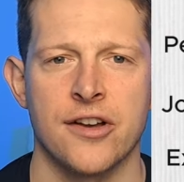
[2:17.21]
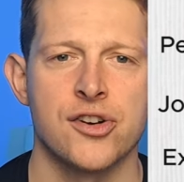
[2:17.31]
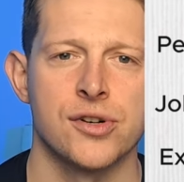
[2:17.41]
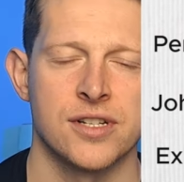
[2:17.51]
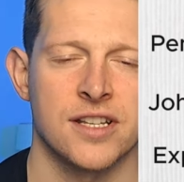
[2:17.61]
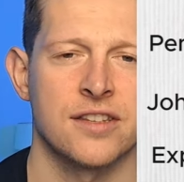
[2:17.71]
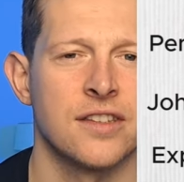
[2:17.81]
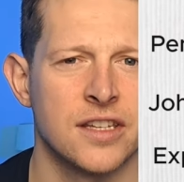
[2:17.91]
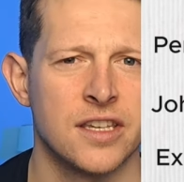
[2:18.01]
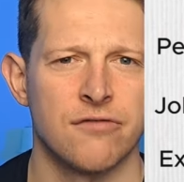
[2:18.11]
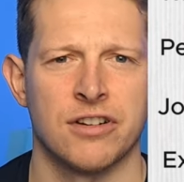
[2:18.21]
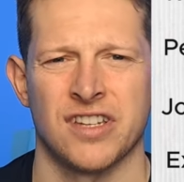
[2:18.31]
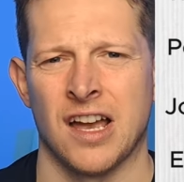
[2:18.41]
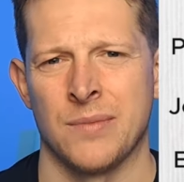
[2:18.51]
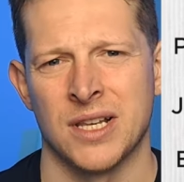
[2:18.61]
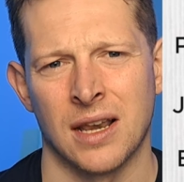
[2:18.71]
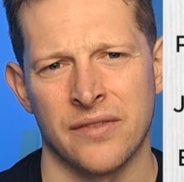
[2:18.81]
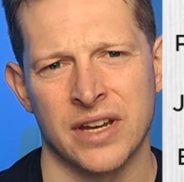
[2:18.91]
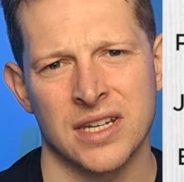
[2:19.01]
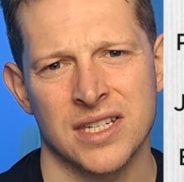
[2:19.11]
according to the Retirement
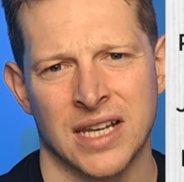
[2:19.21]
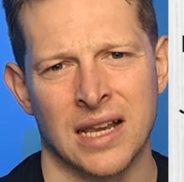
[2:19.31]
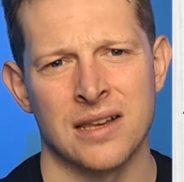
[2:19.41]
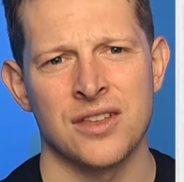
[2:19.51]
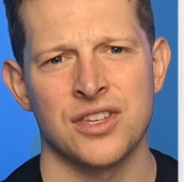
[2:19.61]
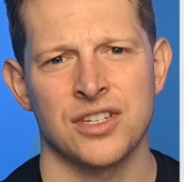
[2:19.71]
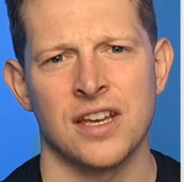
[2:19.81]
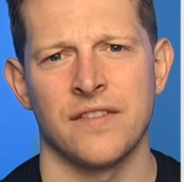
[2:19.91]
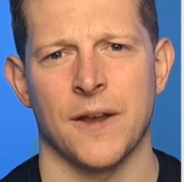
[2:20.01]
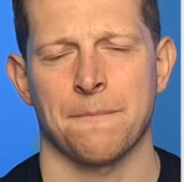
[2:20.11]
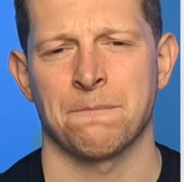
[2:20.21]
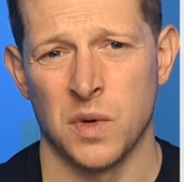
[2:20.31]
Living Standards Survey.